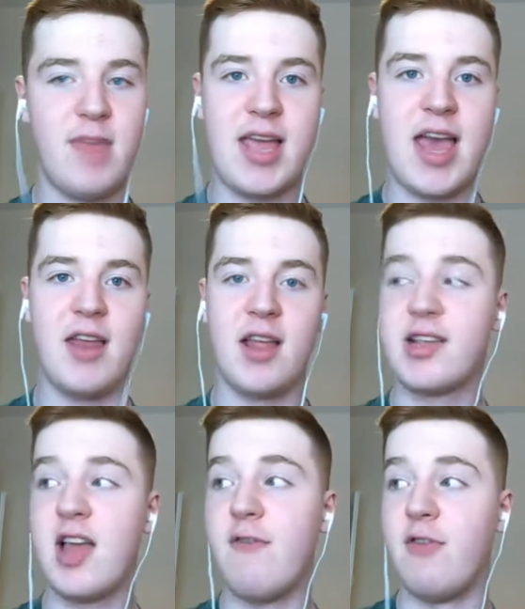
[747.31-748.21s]
again,
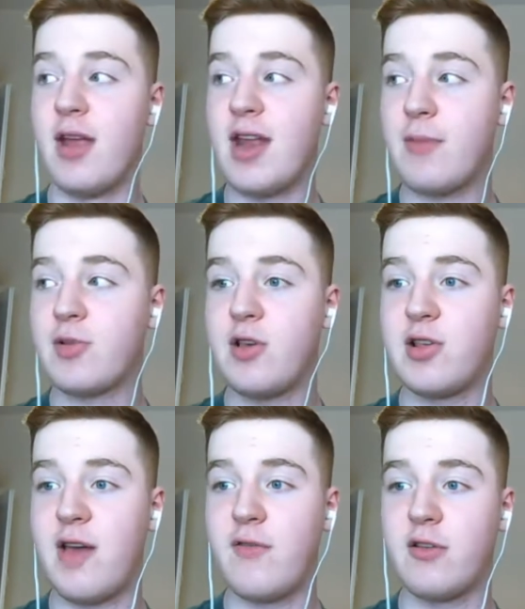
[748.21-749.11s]
an absolute
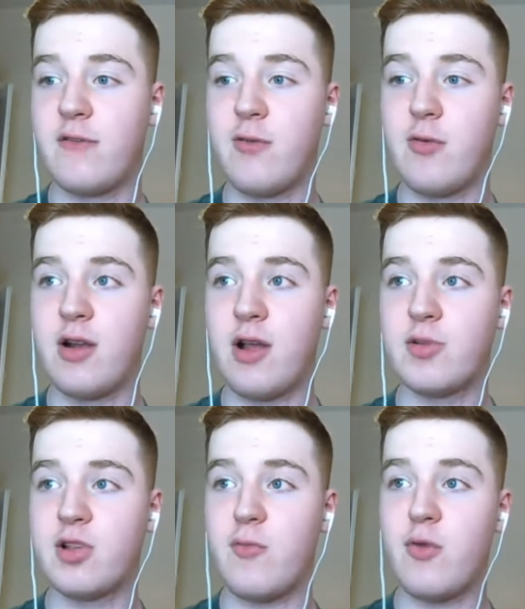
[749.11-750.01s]
servant to the football club,
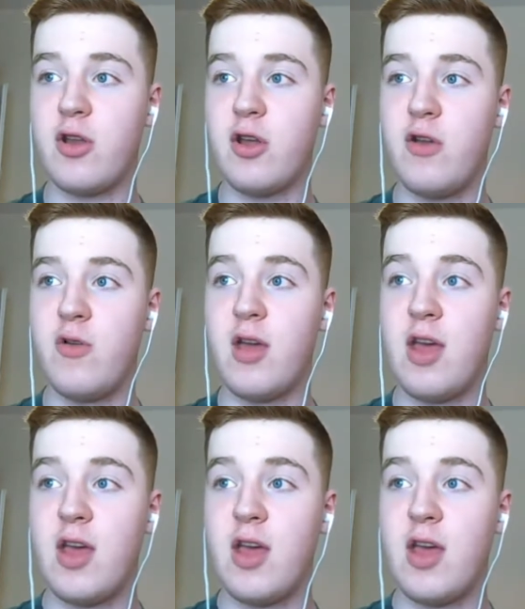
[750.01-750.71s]
someone who,